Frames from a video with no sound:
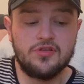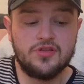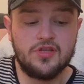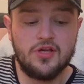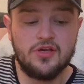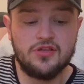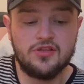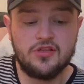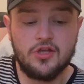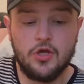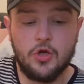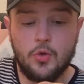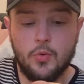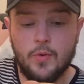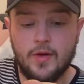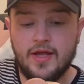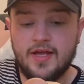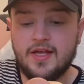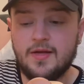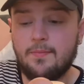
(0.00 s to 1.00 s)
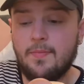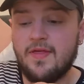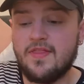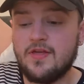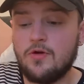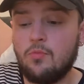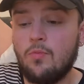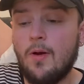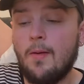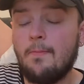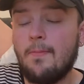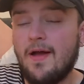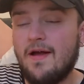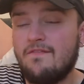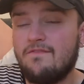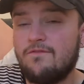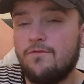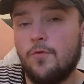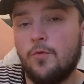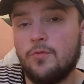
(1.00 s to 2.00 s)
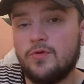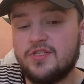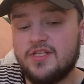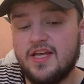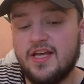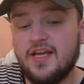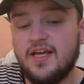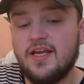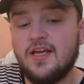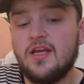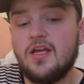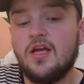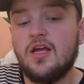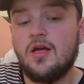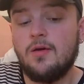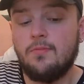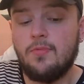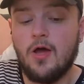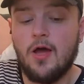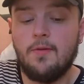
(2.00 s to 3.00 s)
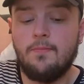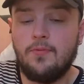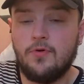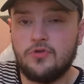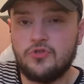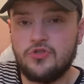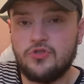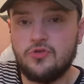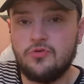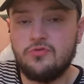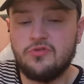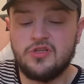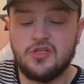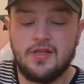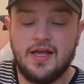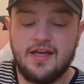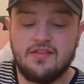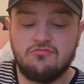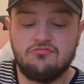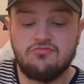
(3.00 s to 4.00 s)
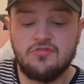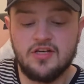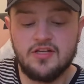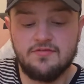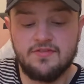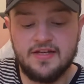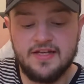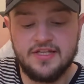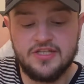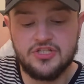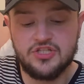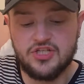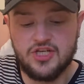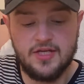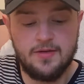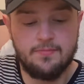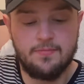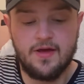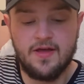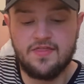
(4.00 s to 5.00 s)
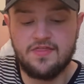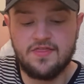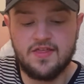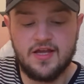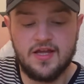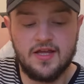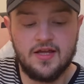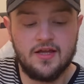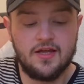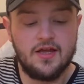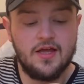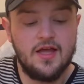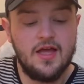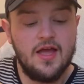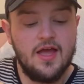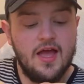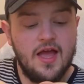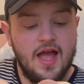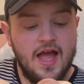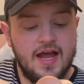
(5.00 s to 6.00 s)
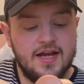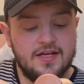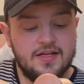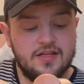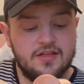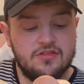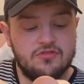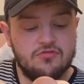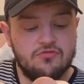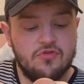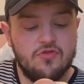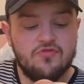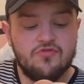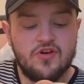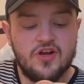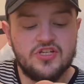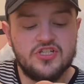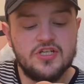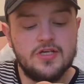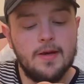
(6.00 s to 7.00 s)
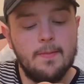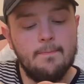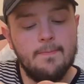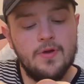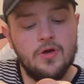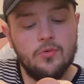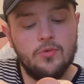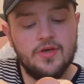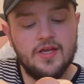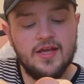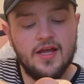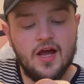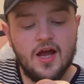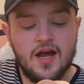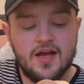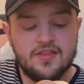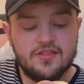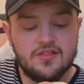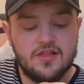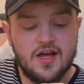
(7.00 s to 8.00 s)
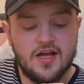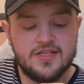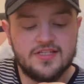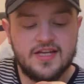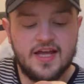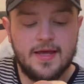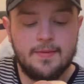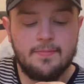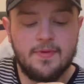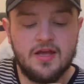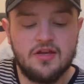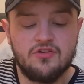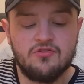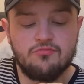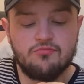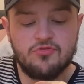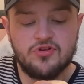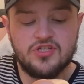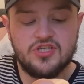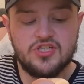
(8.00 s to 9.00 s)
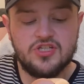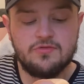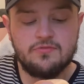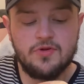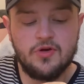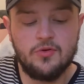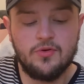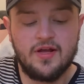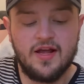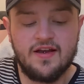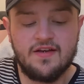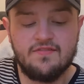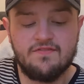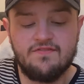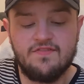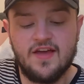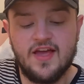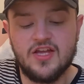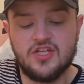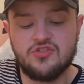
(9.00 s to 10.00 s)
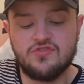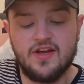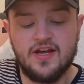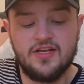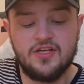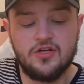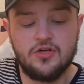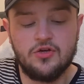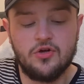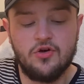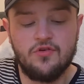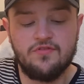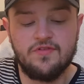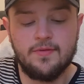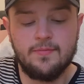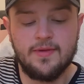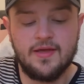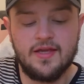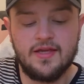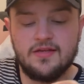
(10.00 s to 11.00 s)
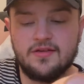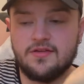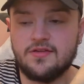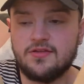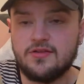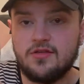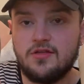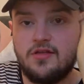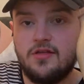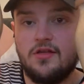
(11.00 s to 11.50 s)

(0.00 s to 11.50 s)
so quick, but they're £1.40 per bottle, so that's really cheap, I think. And it's a refreshing milky iced latte made of British milk and fair trade coffee beans.